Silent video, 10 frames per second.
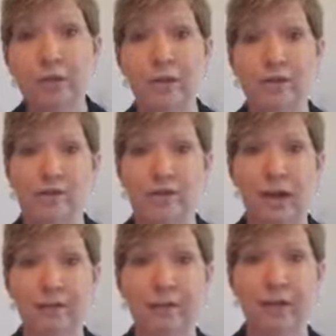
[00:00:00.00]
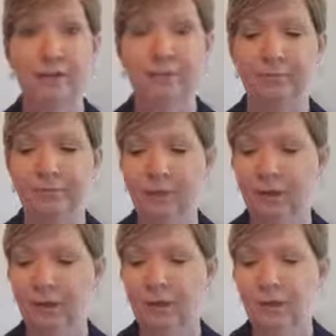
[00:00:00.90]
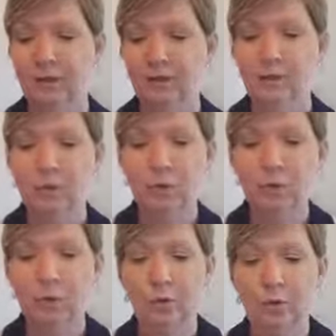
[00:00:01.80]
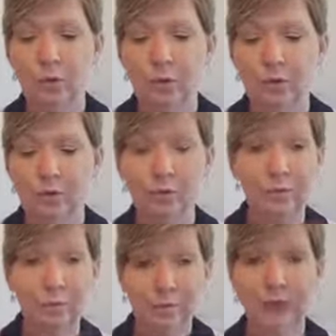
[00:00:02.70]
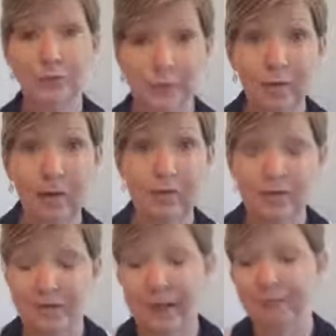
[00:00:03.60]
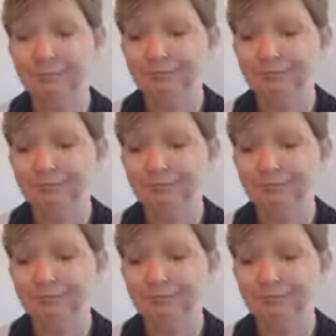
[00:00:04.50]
that it is God-led. So that's my closet thing.